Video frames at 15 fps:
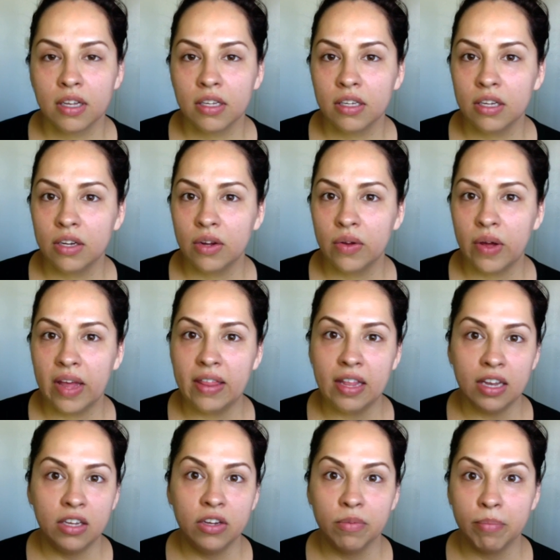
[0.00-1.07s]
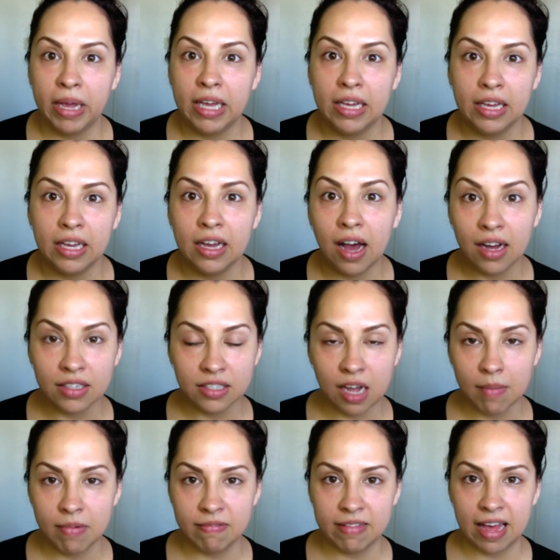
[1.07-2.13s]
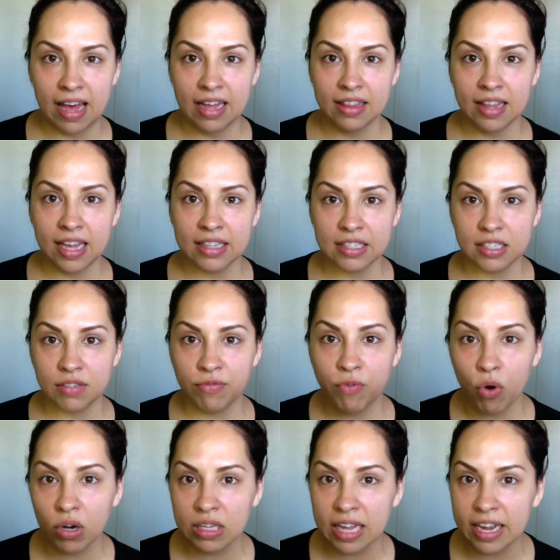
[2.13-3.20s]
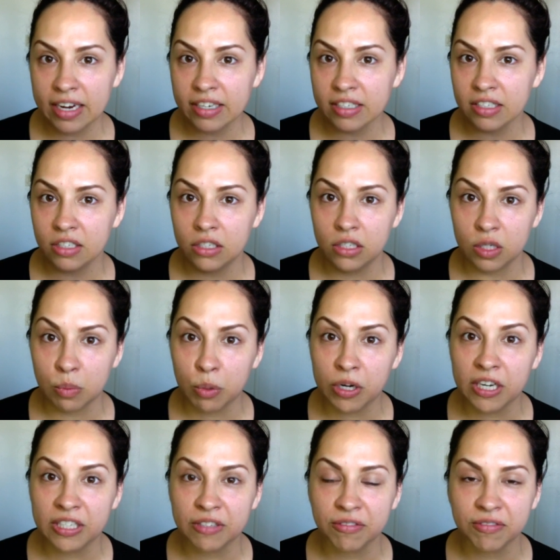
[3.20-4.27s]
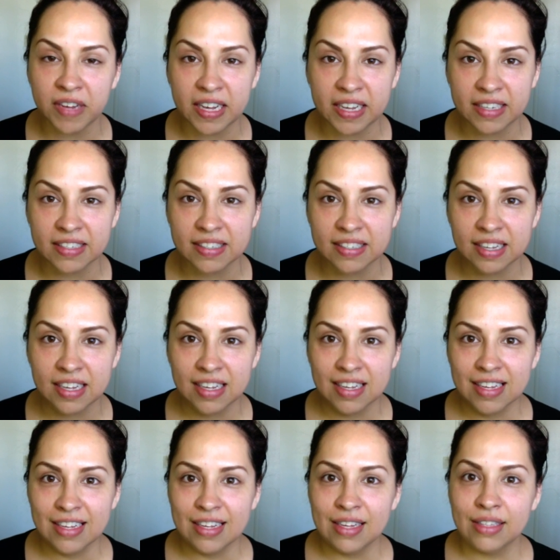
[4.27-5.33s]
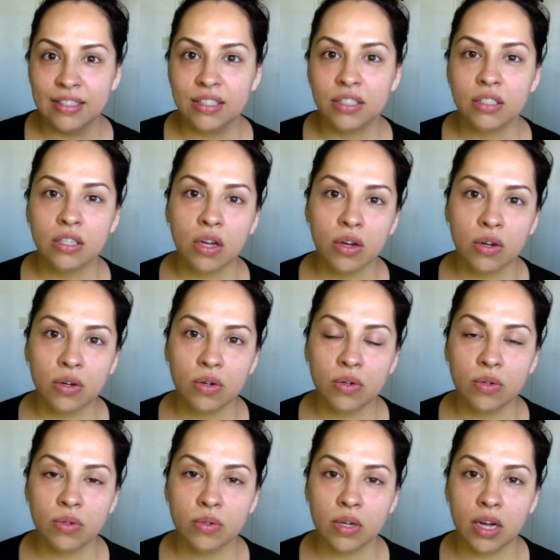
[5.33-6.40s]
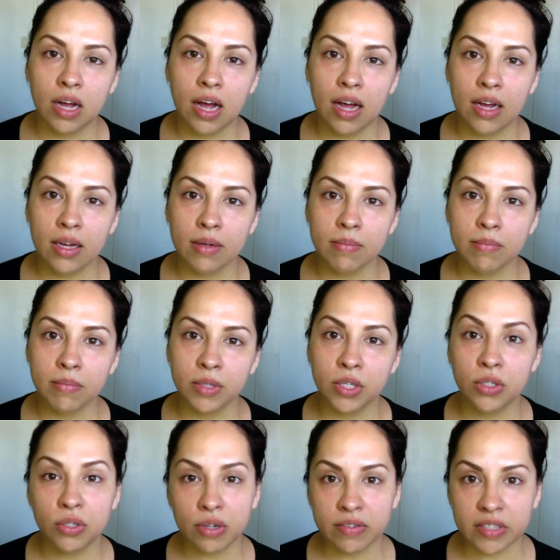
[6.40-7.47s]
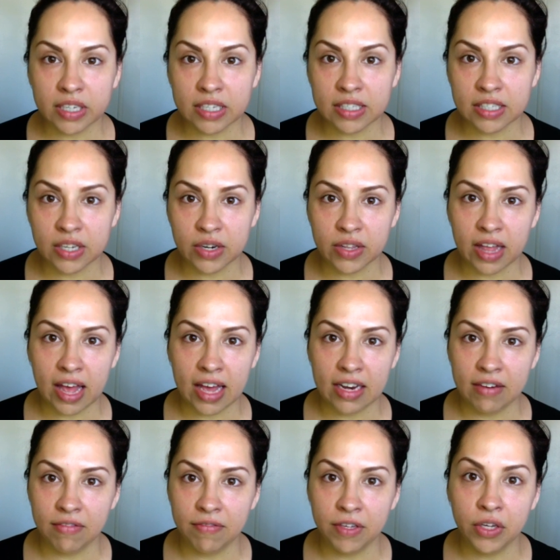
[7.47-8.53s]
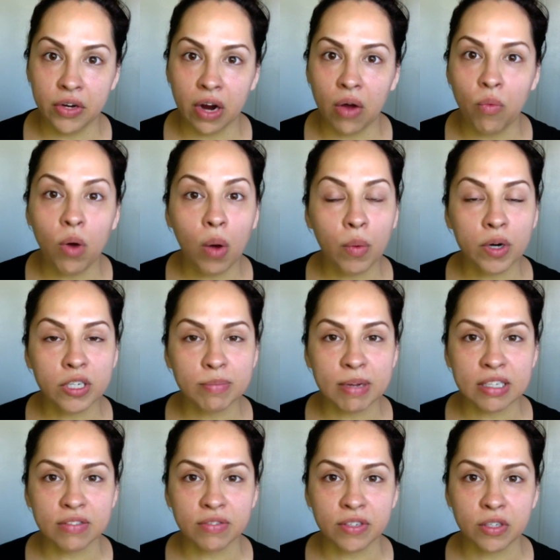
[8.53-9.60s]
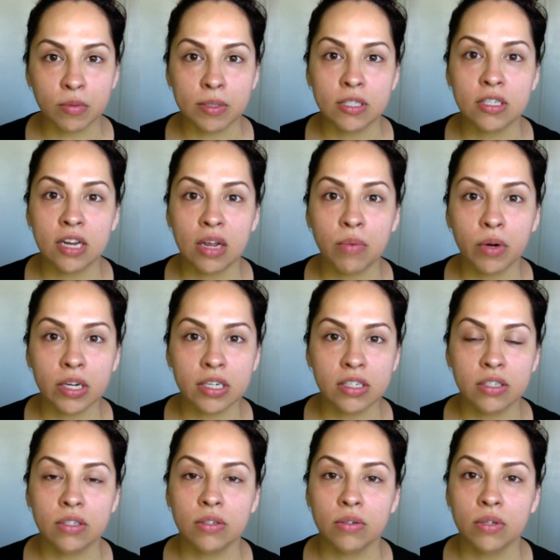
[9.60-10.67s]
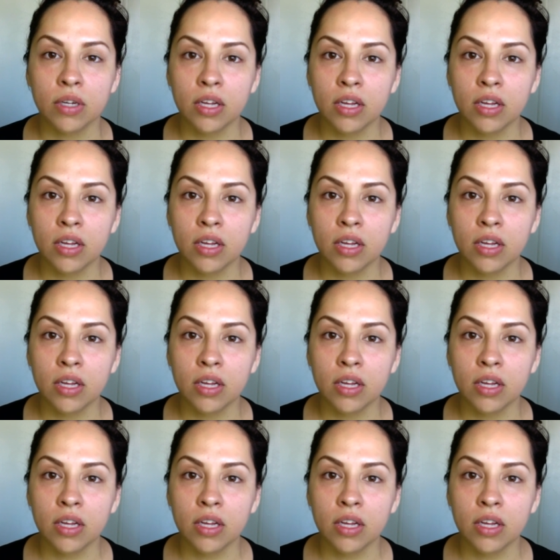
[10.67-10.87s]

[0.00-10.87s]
and then you're baking on top of that. That's 4 layers you just put on your face. So you do have to consider that and figure out what works best for you. But today we're going to do